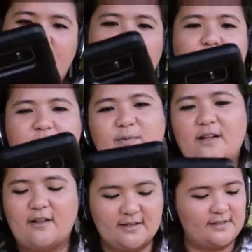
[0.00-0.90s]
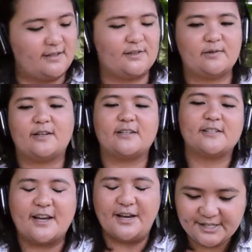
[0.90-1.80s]
Most of my closet is
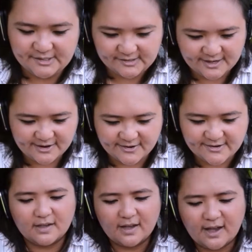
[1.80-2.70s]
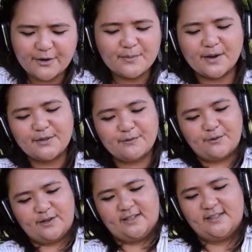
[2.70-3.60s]
sweaters. How did you know? I don't mind the
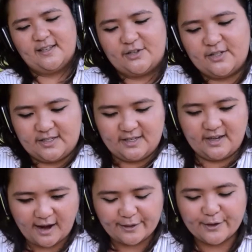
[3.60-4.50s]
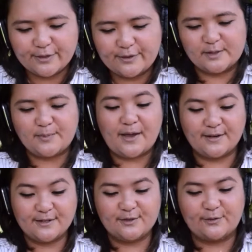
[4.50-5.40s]
voice, actually. I think the
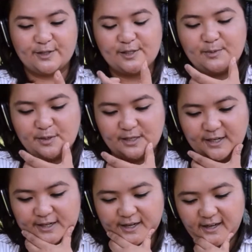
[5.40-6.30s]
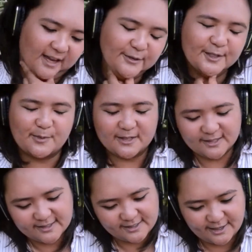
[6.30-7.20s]
Spanish voice is pretty good. I was expecting
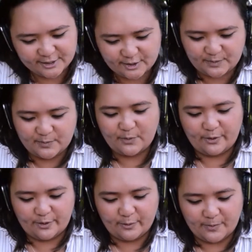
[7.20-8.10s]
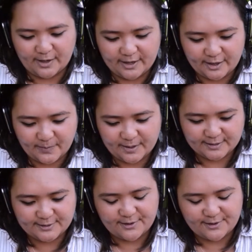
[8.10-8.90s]
it to actually be more robotic, but it's